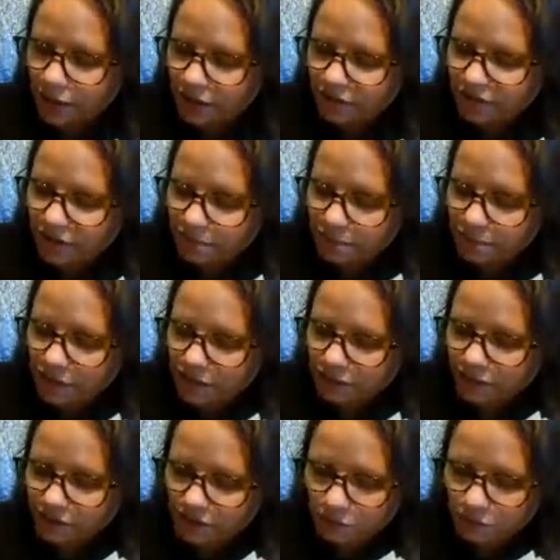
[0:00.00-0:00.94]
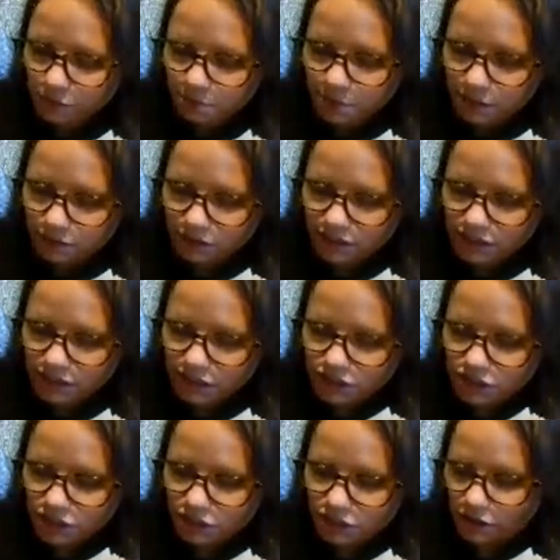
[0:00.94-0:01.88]
The VP's feet were barely
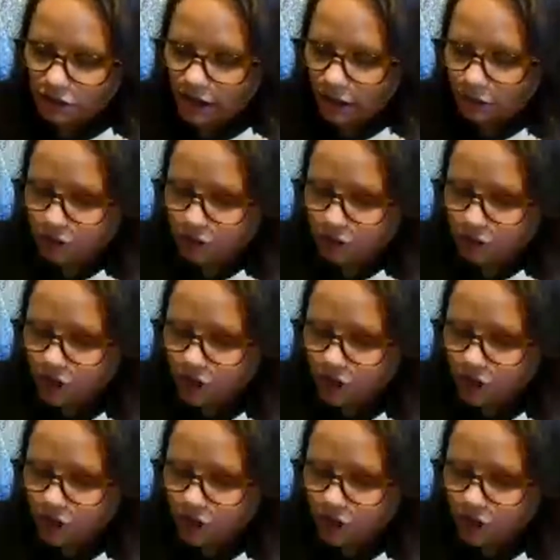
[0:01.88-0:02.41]
touching the ground.